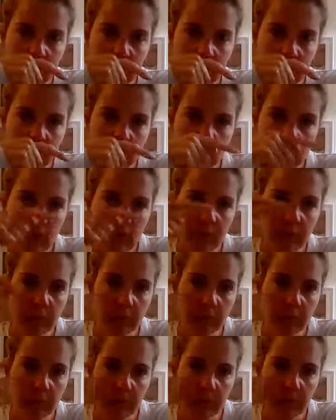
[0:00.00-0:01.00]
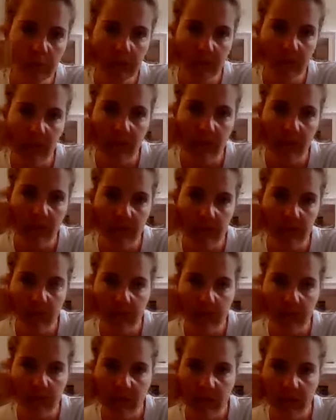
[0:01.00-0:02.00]
Nice. 1 more big breath
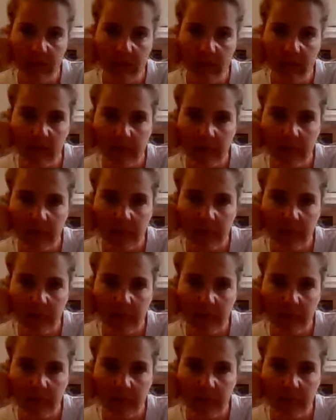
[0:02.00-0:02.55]
in.